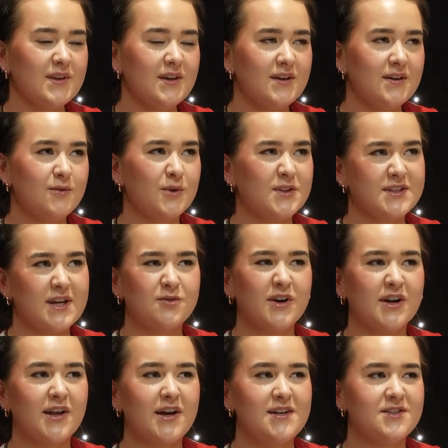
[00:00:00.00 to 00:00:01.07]
once I'd
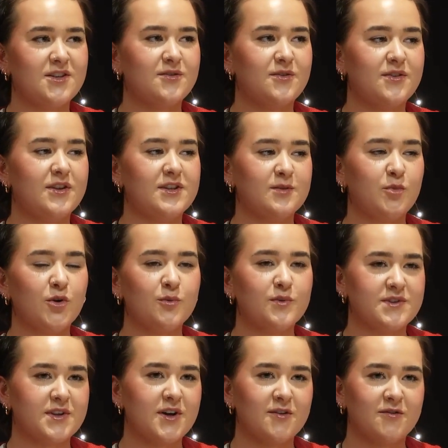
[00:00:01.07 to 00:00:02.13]
realised the support
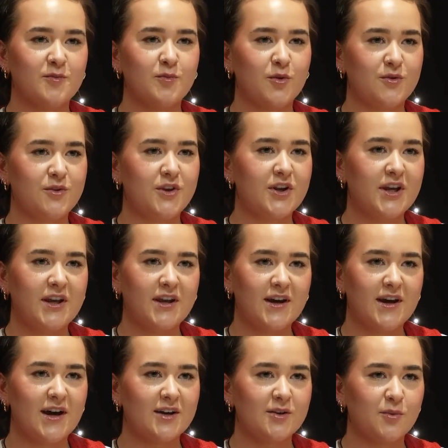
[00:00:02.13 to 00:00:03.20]
was there from both uni
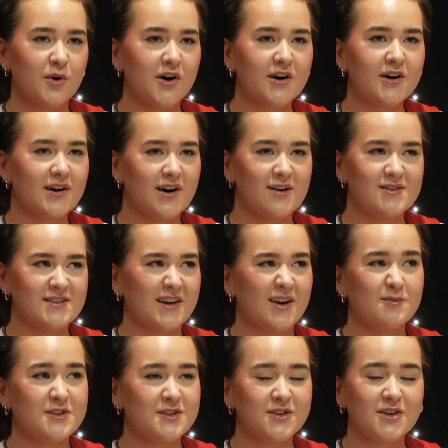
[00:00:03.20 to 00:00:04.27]
and work, I was like,
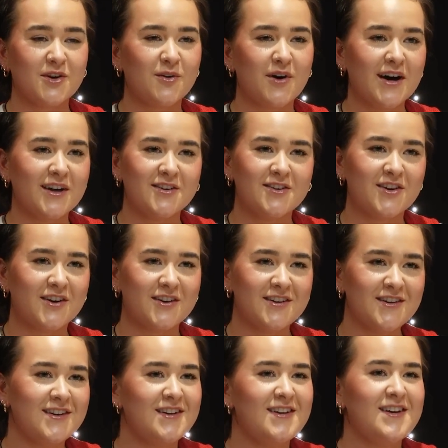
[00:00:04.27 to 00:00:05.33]
I'm just going to go ahead and do it
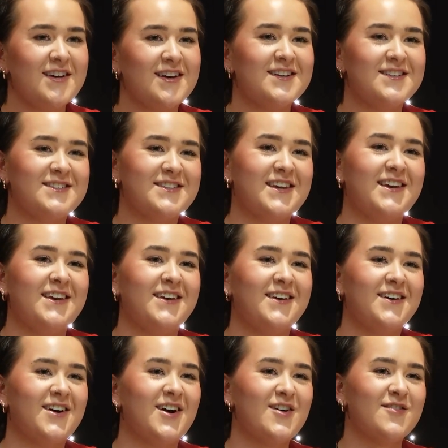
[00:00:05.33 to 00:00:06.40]
and see
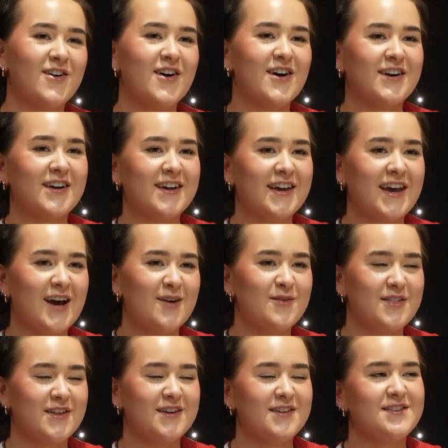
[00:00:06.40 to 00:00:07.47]
how far I can get
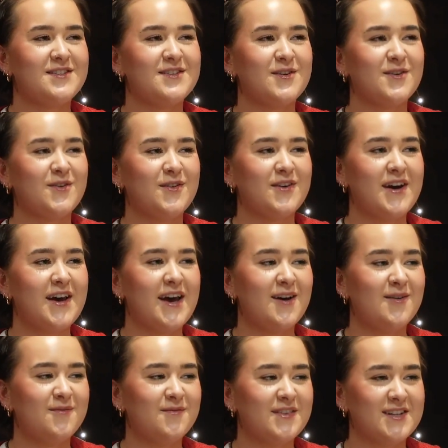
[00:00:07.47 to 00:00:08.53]
with it. So
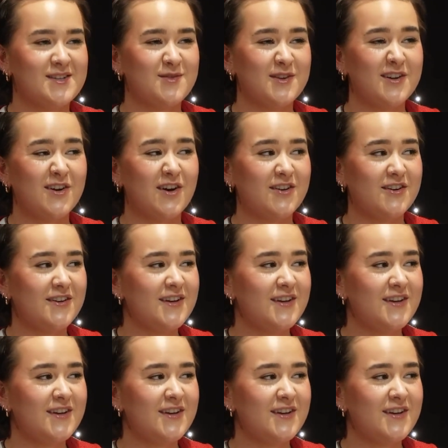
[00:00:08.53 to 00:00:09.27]
that's what I done.